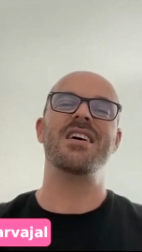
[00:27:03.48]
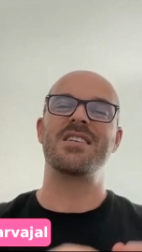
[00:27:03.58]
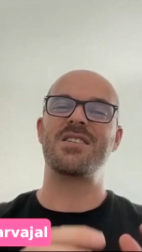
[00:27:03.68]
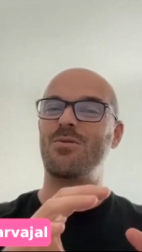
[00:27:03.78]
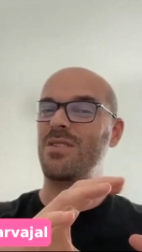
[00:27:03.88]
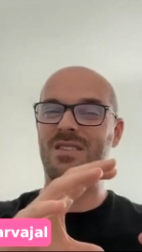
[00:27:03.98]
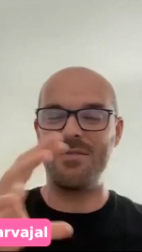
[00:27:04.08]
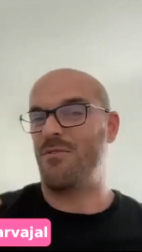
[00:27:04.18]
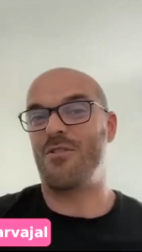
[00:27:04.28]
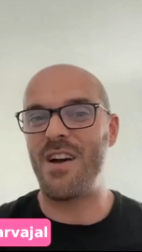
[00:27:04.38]
So
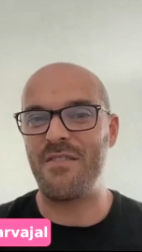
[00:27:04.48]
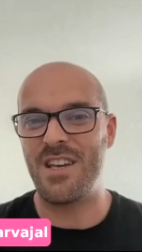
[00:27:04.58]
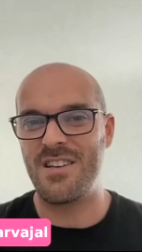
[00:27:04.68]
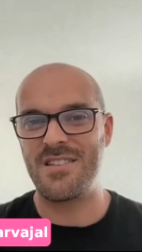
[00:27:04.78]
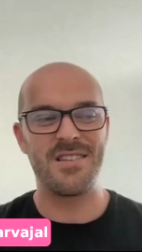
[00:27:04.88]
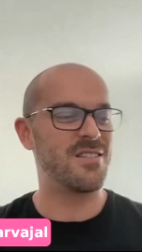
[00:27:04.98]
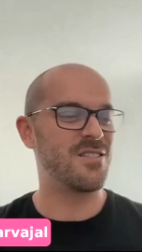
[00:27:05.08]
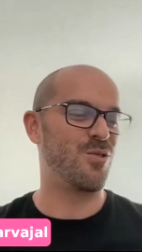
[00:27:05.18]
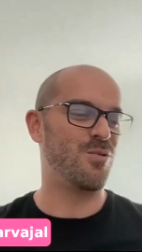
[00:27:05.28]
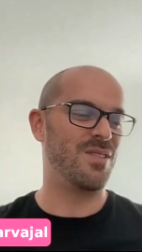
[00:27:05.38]
for 5 days.
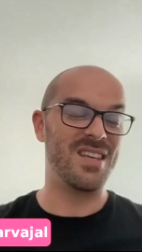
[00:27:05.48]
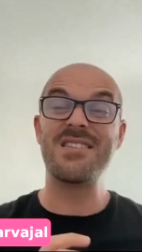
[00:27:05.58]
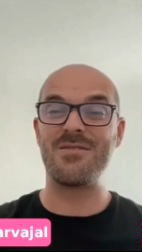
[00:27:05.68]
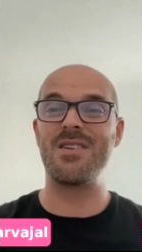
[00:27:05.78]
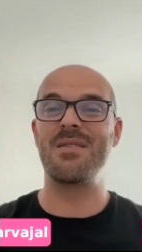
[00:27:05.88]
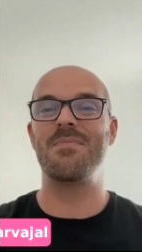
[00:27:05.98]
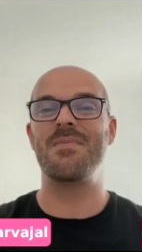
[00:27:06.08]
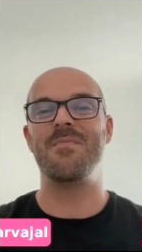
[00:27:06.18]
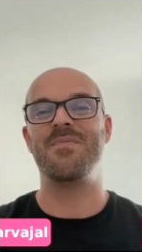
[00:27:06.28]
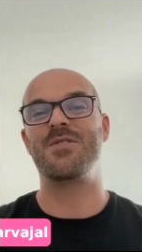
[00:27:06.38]
So this trip,
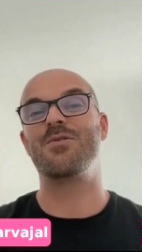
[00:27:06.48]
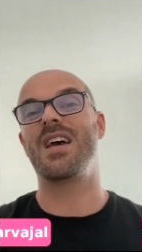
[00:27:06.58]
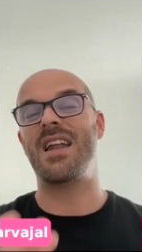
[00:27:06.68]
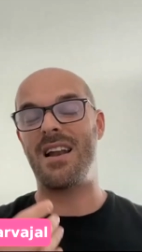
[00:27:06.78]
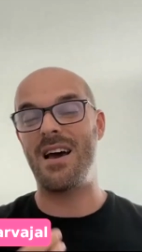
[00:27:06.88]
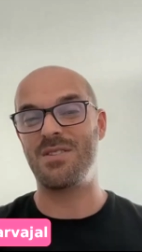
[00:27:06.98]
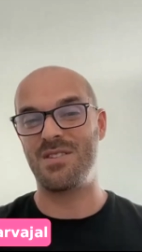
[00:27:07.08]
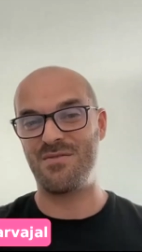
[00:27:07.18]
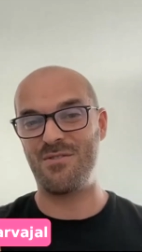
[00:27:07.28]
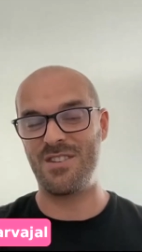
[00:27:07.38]
you get
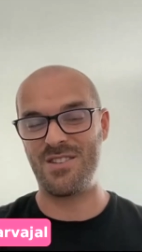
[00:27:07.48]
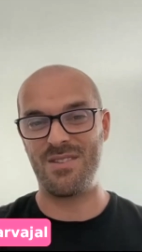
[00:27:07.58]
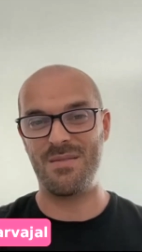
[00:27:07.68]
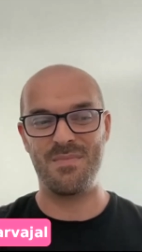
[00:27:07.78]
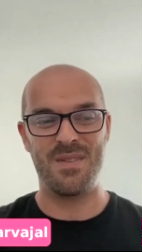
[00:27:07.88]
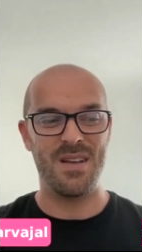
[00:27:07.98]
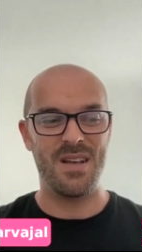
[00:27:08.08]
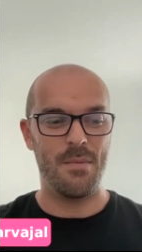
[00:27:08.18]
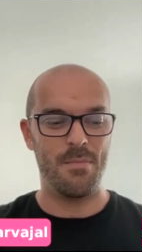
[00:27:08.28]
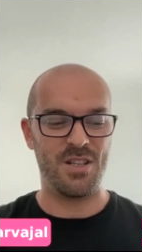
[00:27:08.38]
allowance for this trip,
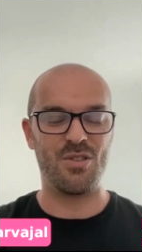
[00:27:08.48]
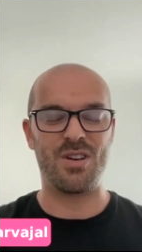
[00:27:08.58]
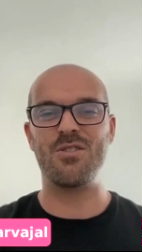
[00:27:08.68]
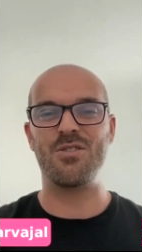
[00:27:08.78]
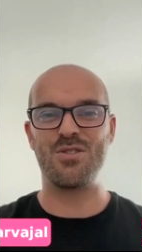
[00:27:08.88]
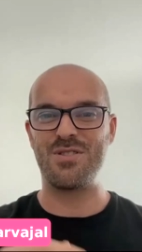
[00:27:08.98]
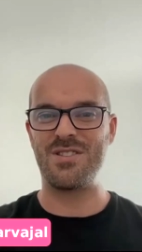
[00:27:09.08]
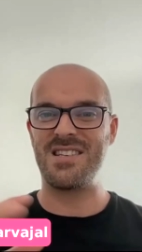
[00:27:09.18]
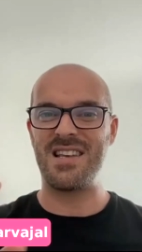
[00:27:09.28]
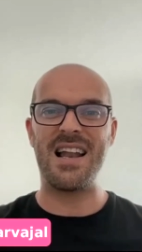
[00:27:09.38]
but you cannot use
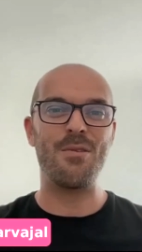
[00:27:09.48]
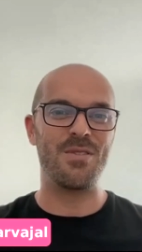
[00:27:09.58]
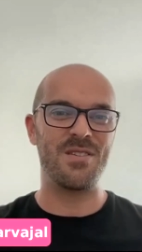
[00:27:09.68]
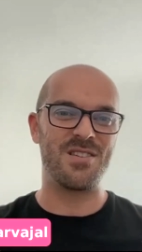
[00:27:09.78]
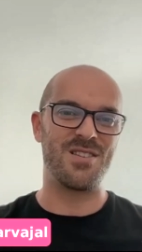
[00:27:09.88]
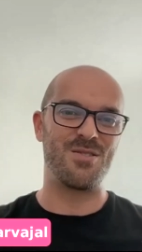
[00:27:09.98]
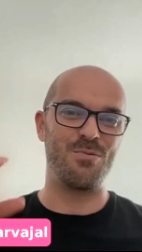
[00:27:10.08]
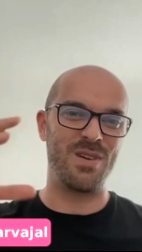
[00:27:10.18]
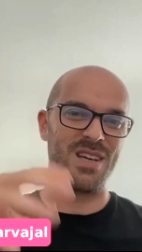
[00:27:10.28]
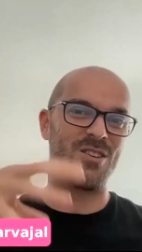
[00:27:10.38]
this allowance to
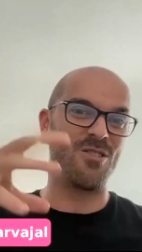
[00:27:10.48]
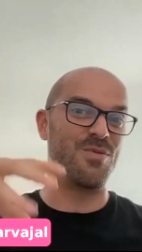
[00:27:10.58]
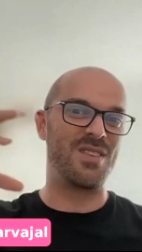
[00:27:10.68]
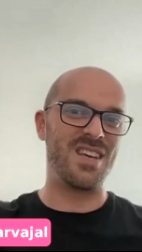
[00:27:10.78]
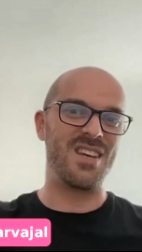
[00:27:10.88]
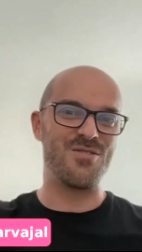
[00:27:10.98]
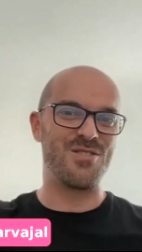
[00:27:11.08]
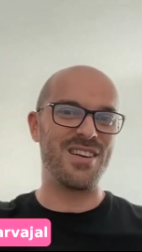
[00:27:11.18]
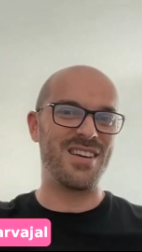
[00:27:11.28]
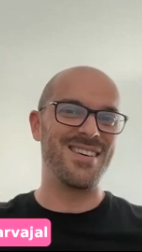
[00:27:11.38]
be
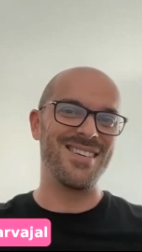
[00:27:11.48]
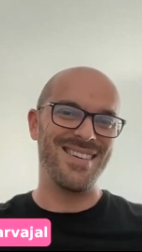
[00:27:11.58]
continuously